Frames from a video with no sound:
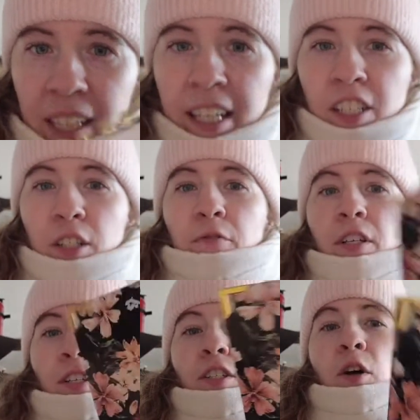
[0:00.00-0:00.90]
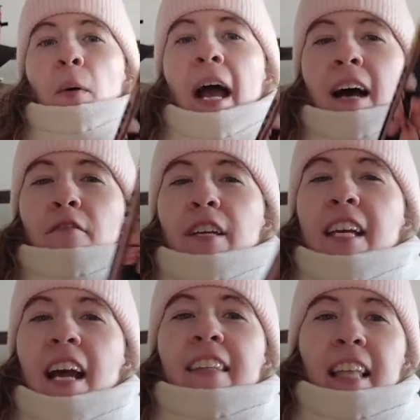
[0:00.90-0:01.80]
It just feels so
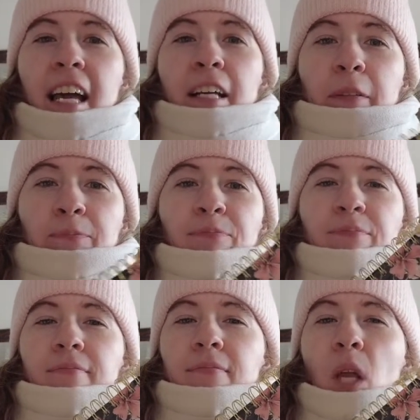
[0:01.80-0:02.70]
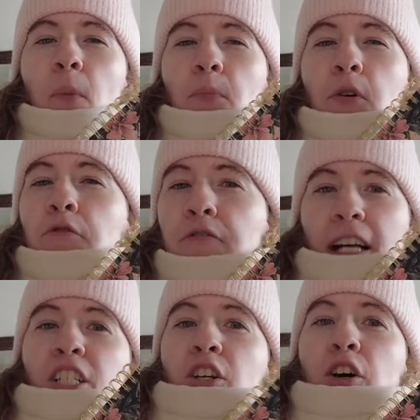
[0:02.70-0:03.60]
heavy and like
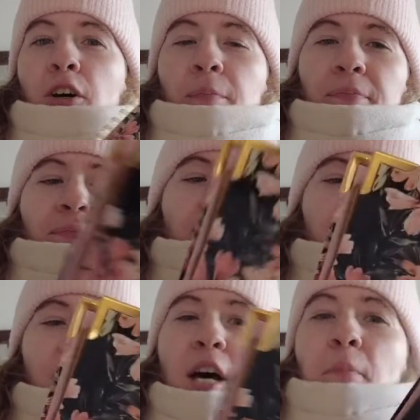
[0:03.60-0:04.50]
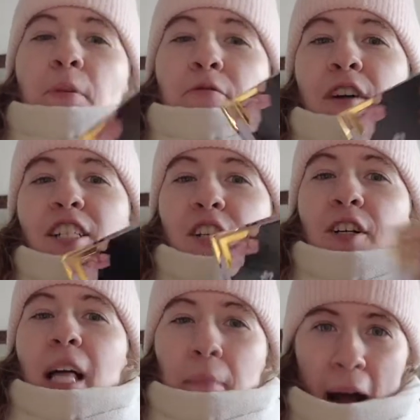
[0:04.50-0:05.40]
professional.
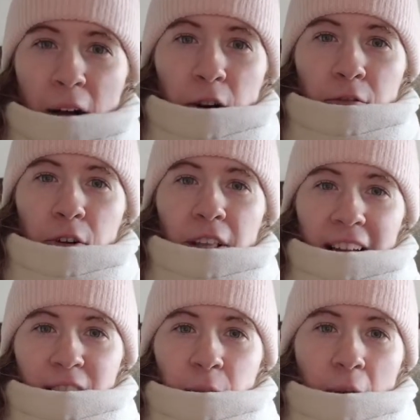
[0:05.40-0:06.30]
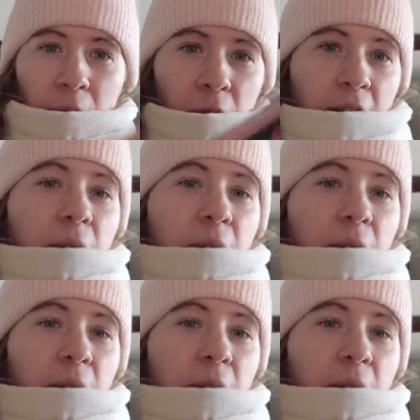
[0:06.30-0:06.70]
Professional and powerful. That's what I'm going